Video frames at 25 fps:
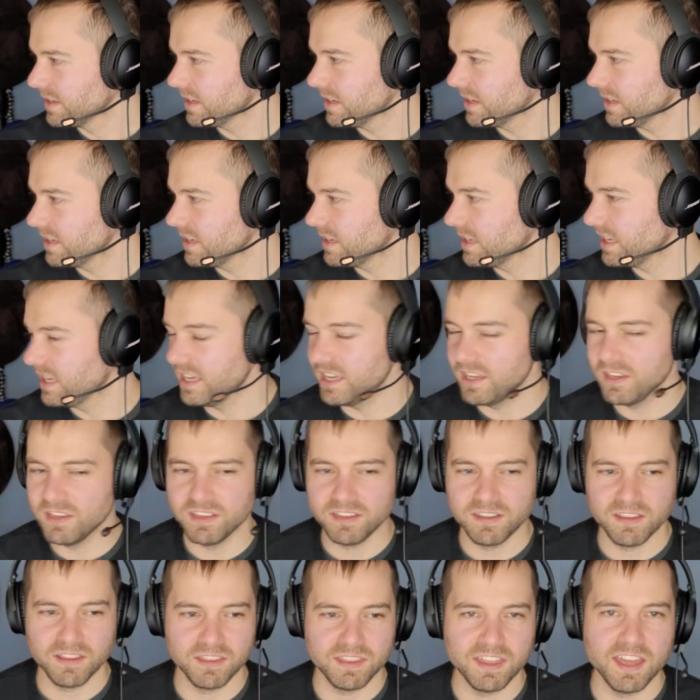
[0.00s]

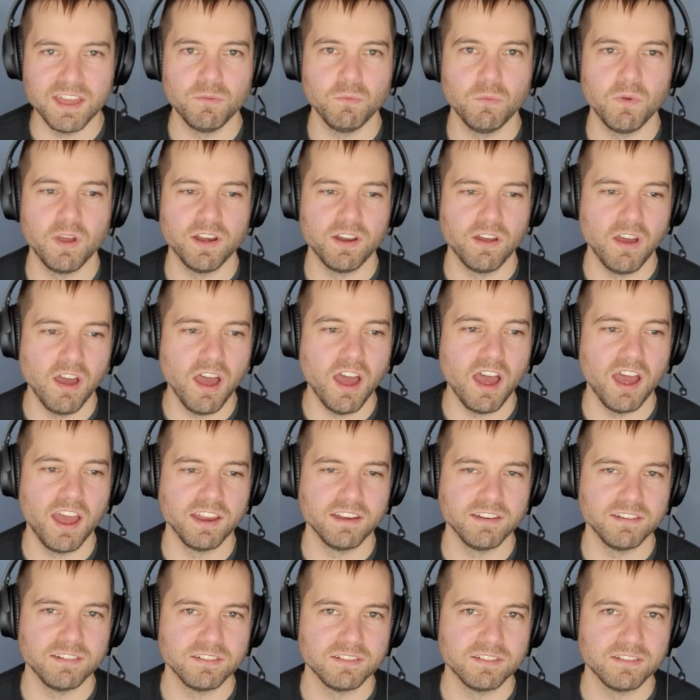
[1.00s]
He then went
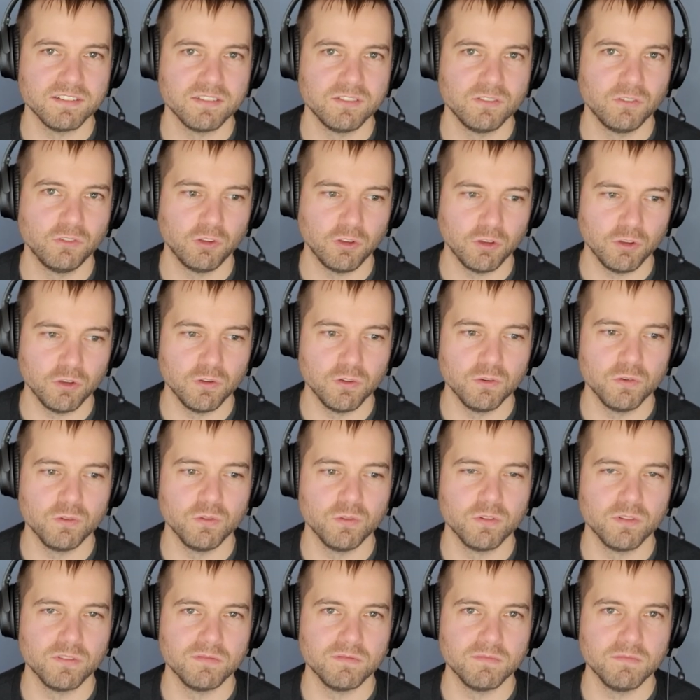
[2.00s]
on
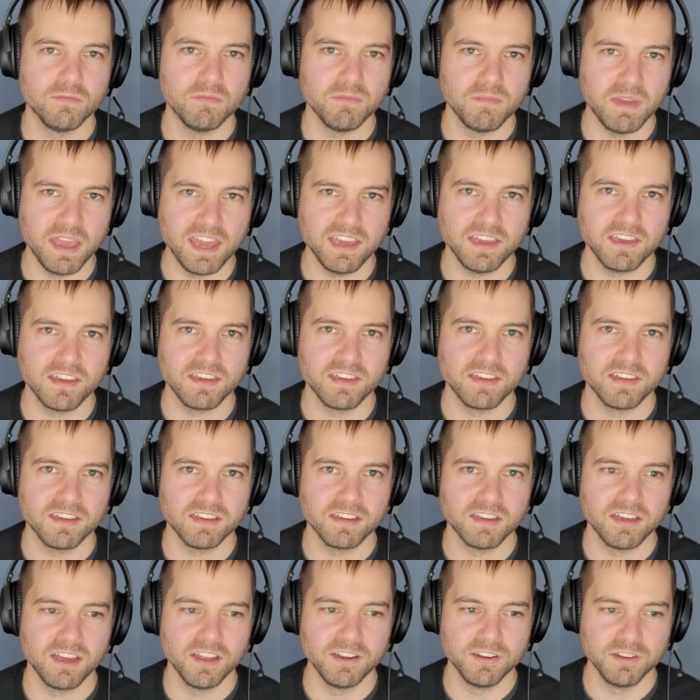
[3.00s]
to make
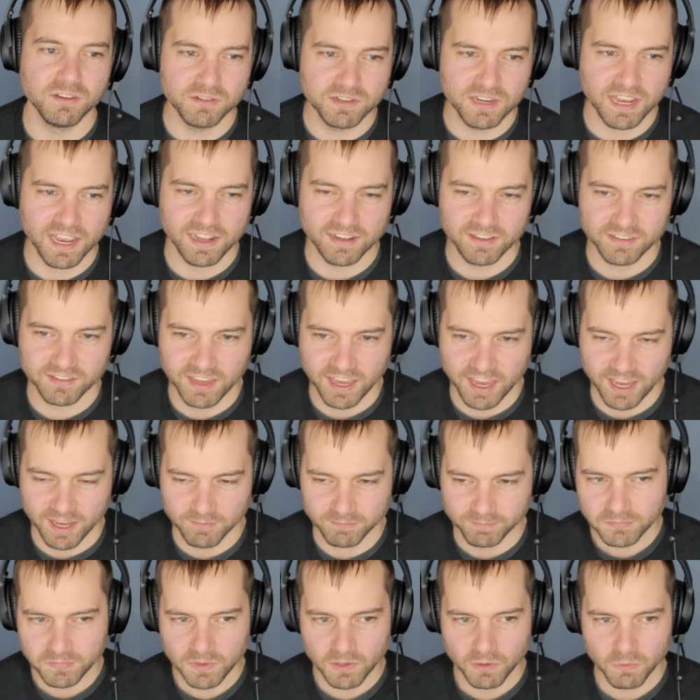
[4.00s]
a new dance
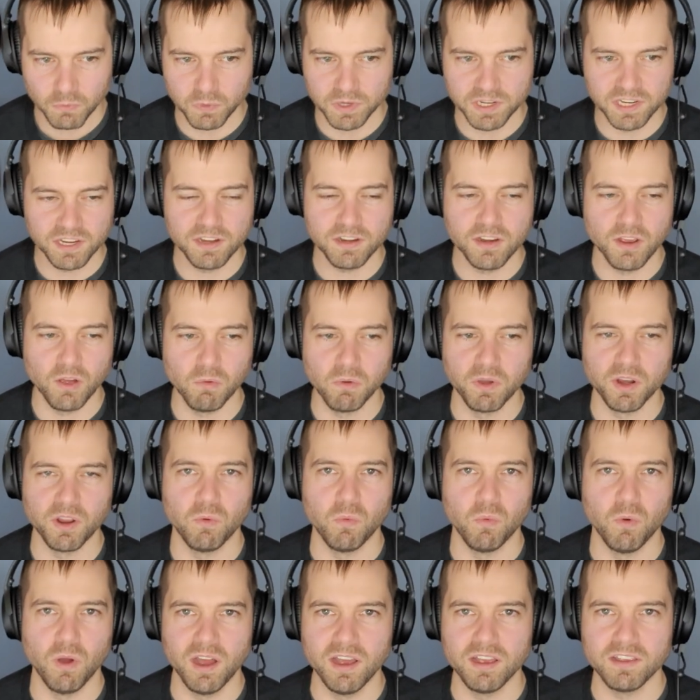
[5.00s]
game. We didn't know what it
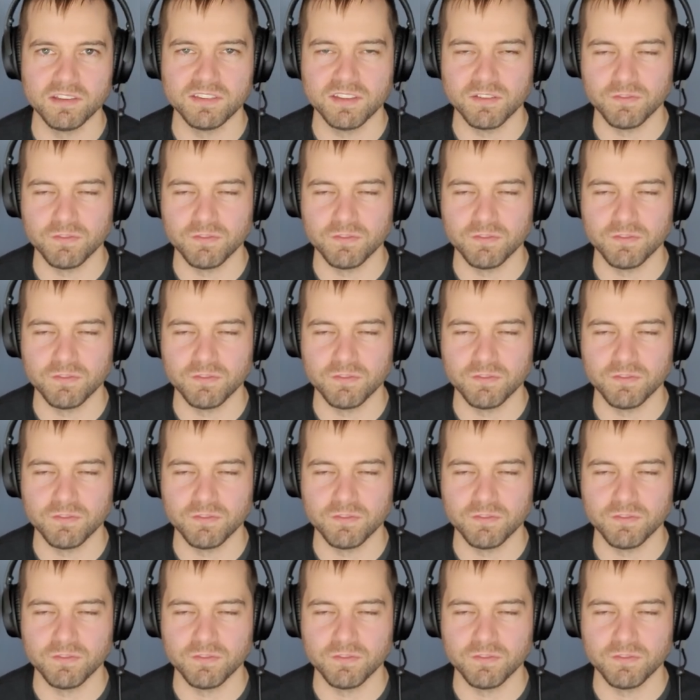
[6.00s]
was at